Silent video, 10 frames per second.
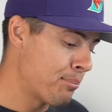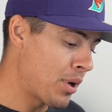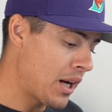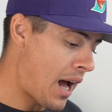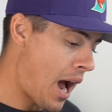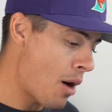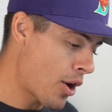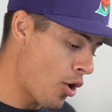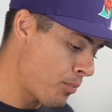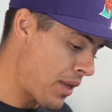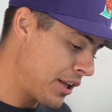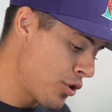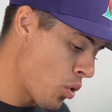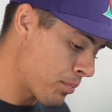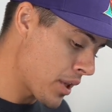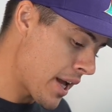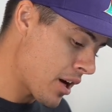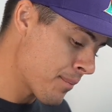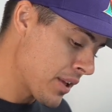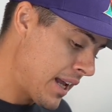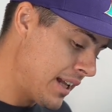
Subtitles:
but I would hope that your player